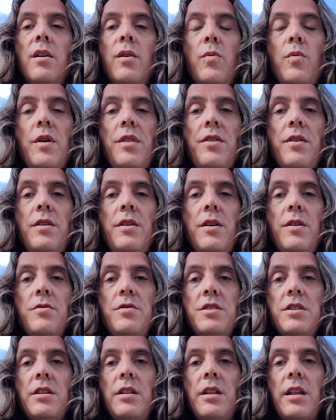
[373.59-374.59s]
with the
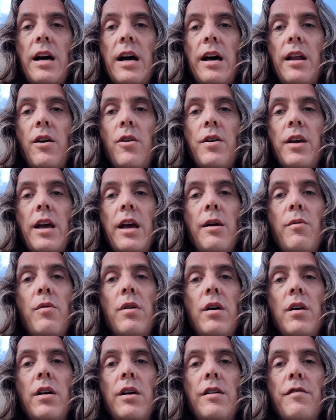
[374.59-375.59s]
notion that, okay,
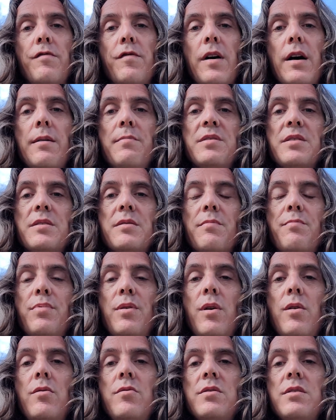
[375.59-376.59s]
well, if I'm
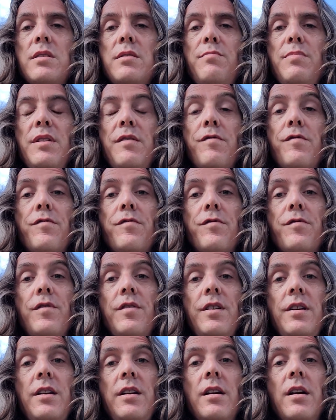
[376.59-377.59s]
supposed to be
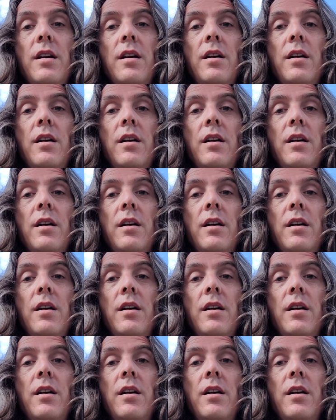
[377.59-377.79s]
free